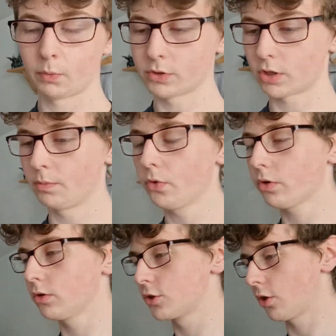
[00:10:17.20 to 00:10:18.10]
which I'm
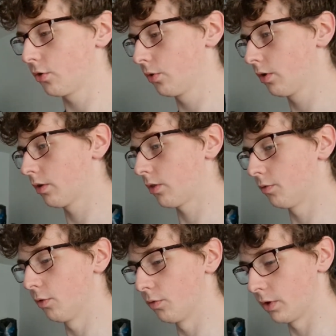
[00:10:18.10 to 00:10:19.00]
not gonna show
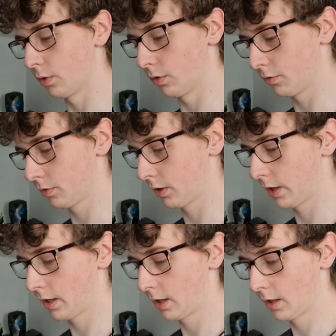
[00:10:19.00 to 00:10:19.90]
the full video of.
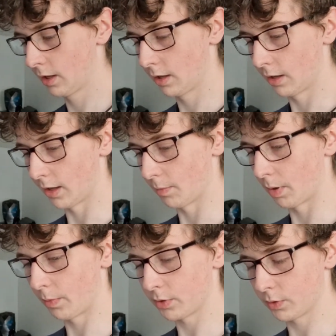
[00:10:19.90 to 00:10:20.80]

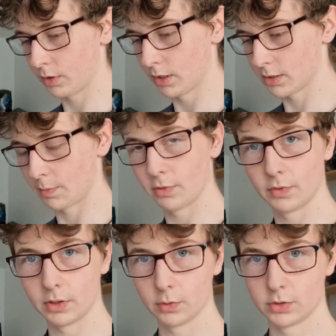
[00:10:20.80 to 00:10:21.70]
I might do it in a
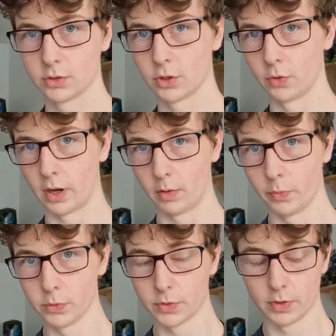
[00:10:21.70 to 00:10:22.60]
separate video to show how
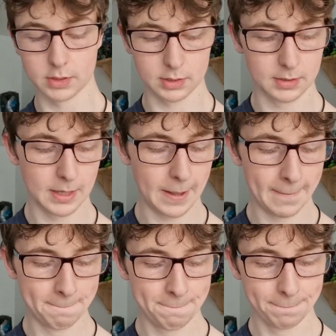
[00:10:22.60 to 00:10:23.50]
I motorized it.
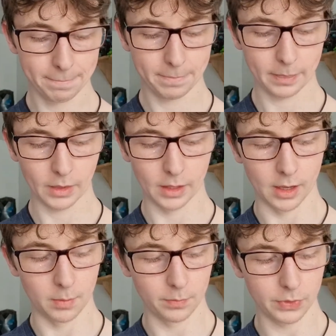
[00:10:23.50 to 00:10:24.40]

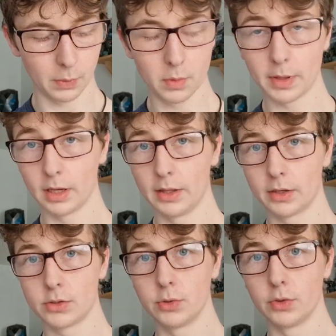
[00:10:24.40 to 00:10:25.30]
There will be a
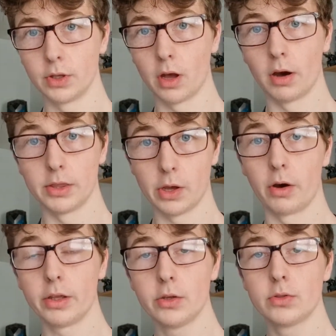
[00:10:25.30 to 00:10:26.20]
link to the guide that
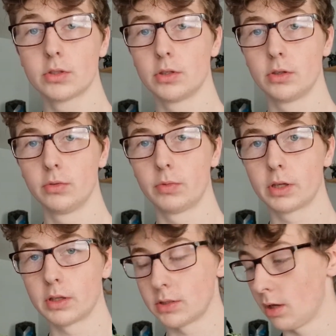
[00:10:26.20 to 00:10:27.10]
I used to
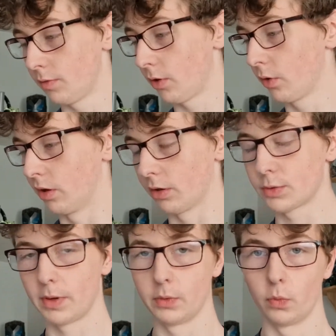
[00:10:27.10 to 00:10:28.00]
rig this servo, and I'll
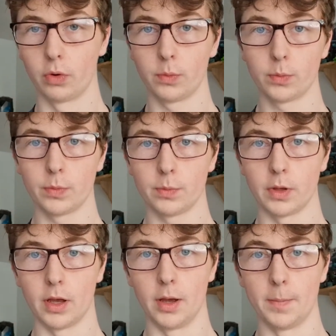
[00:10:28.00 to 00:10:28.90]
explain what
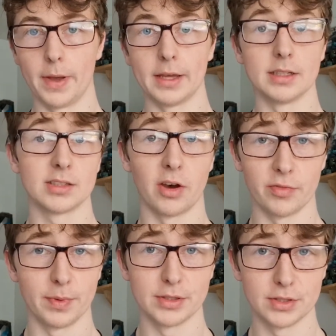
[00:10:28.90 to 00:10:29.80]
edits
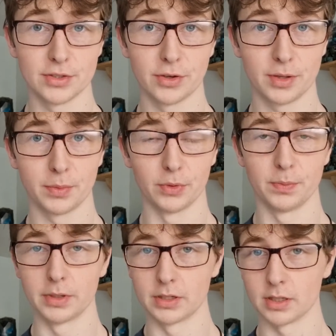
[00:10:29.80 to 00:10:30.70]
I've made to the circuit
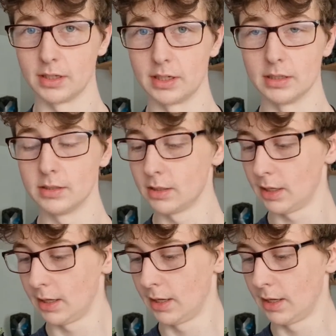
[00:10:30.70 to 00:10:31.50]
board, because I needed